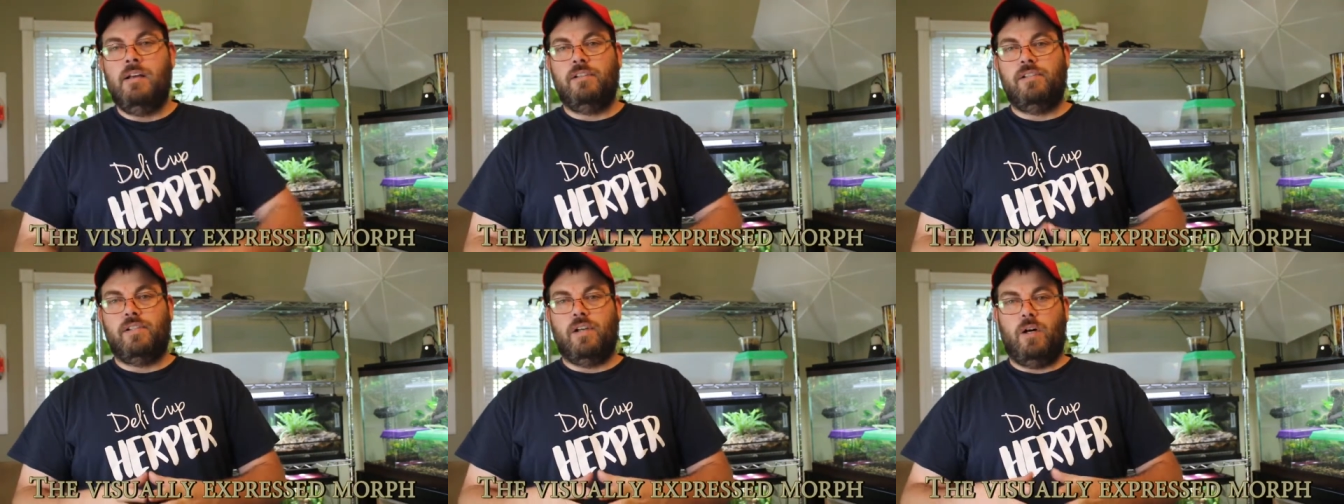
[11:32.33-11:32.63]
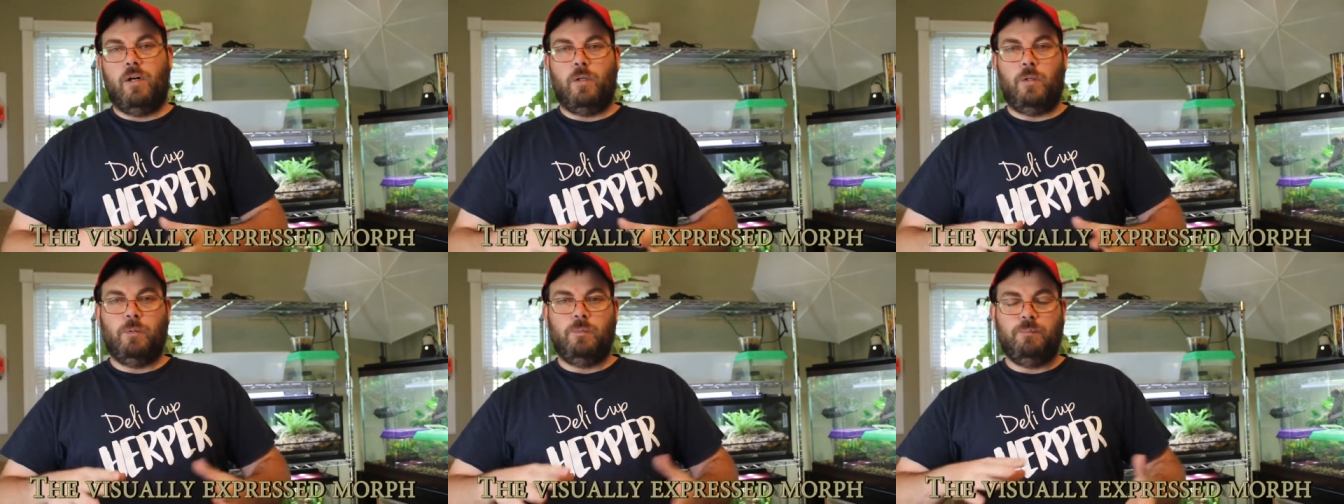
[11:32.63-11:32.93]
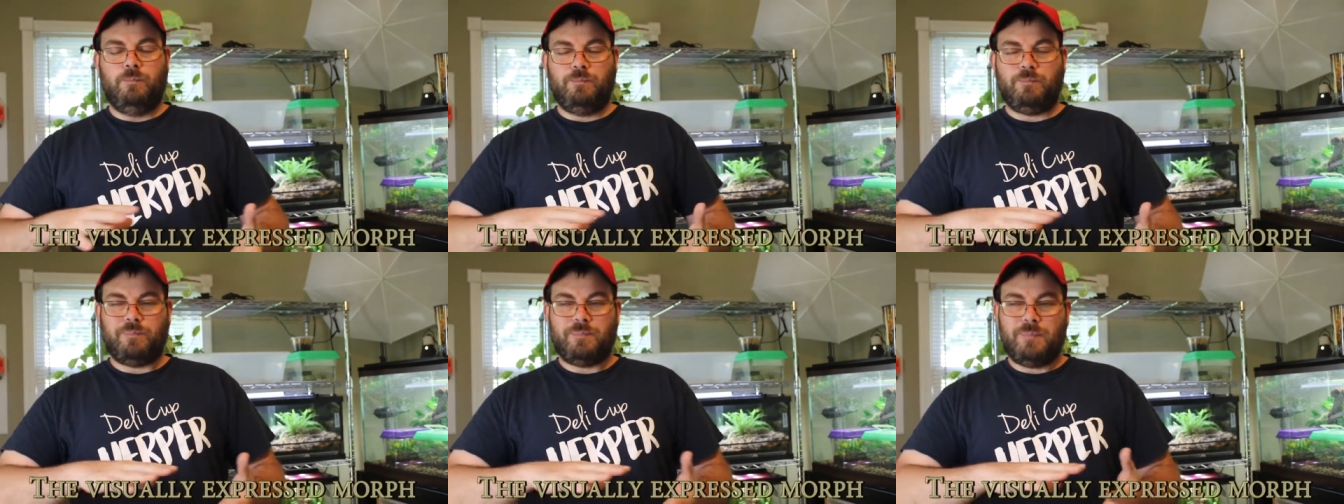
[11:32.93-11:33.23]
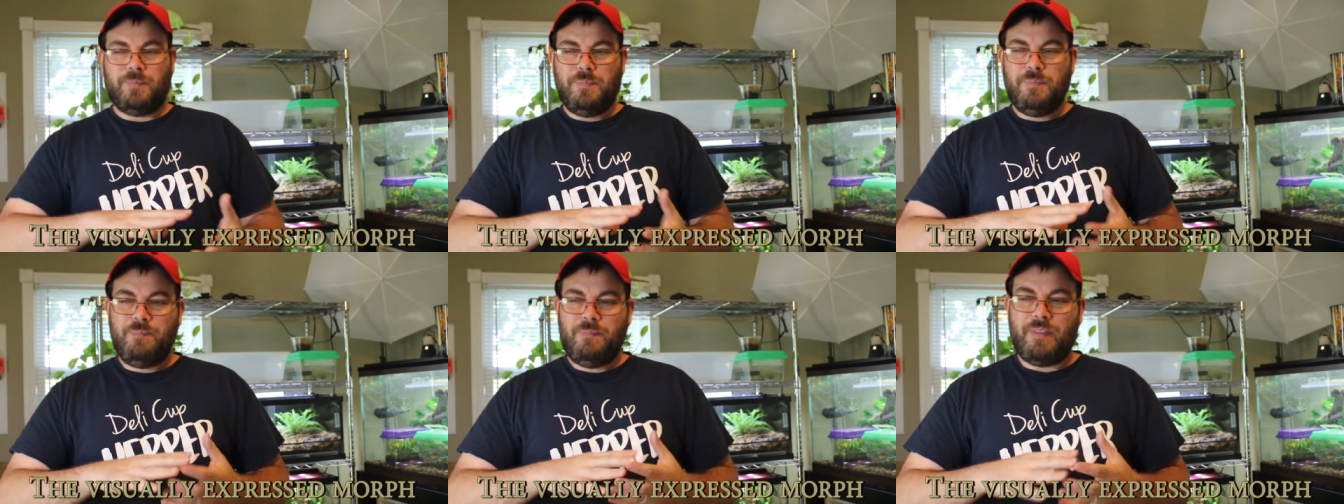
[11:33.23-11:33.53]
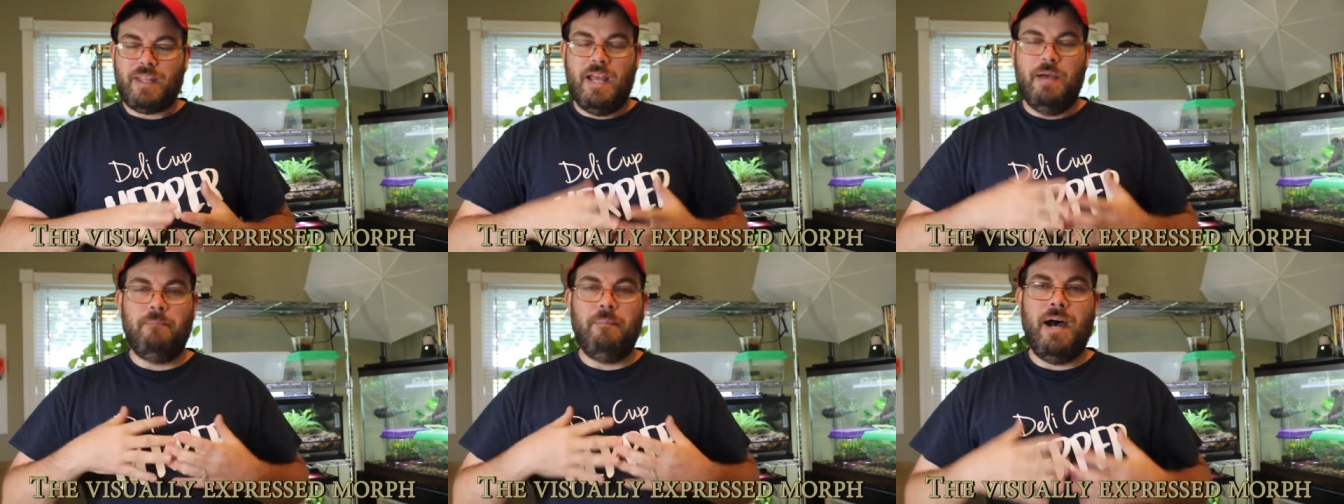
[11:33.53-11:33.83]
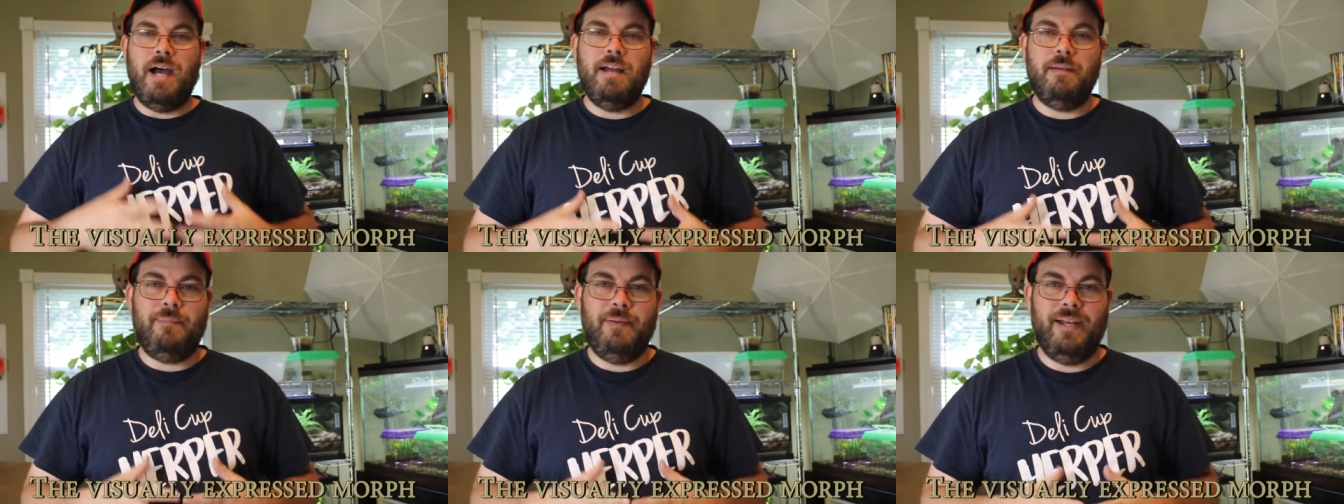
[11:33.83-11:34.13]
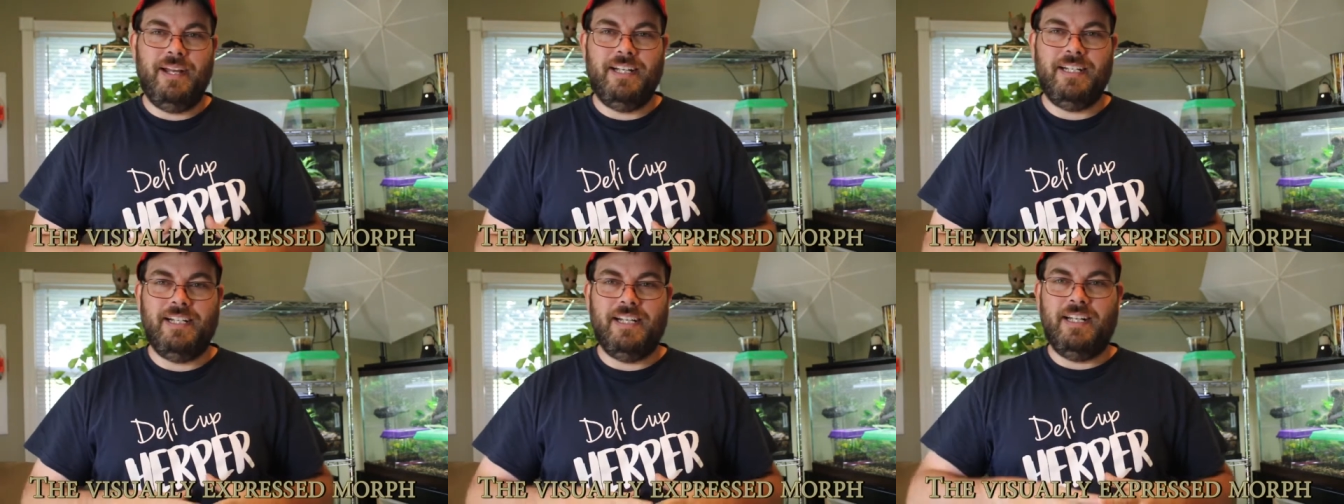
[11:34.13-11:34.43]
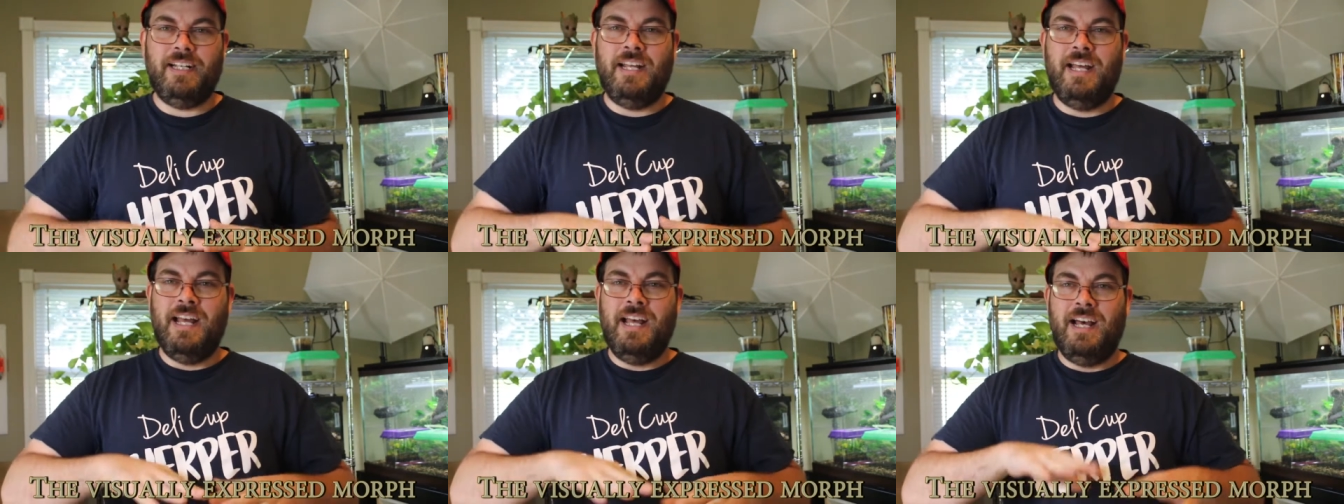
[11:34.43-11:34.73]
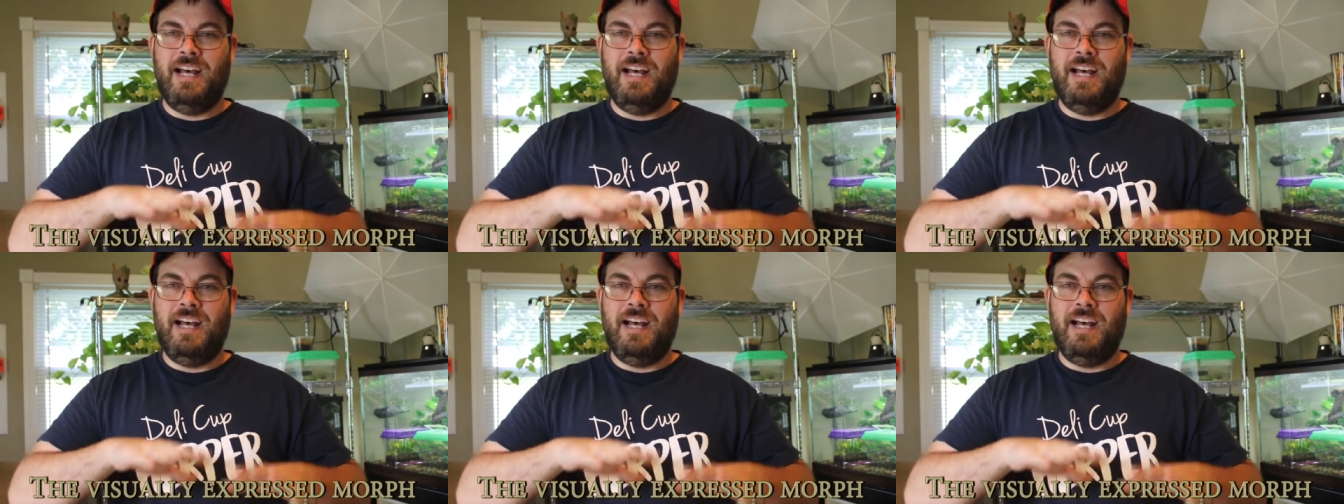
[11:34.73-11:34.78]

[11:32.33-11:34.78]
So in my opinion,